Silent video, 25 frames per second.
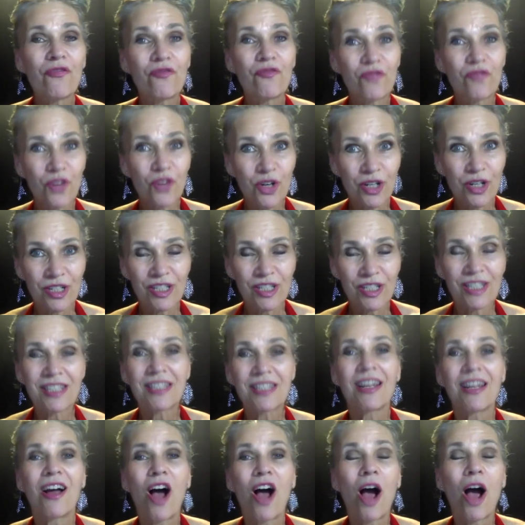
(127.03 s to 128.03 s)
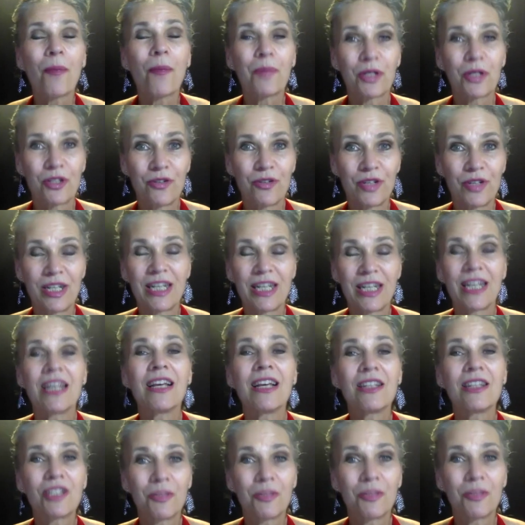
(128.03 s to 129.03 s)
first opportunity
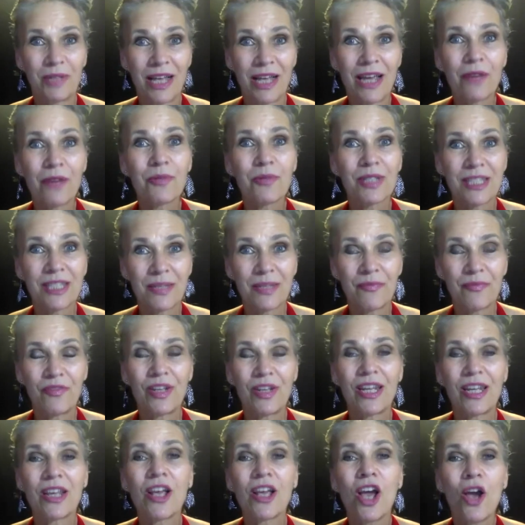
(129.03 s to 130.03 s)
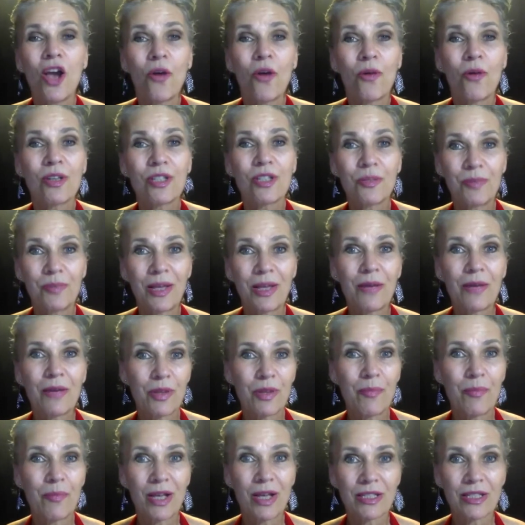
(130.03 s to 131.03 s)
to play with symphony, was to play with the
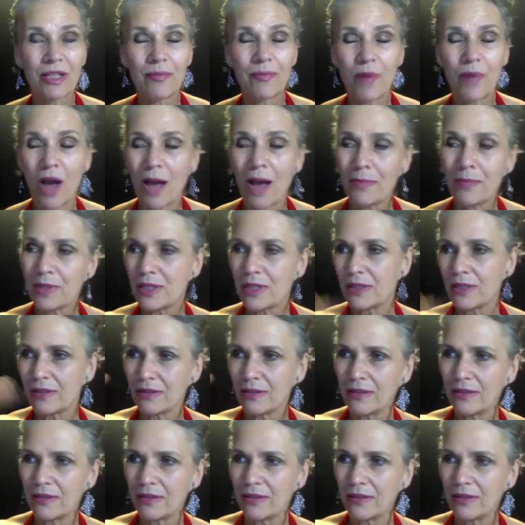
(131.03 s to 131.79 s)
Boston Pops.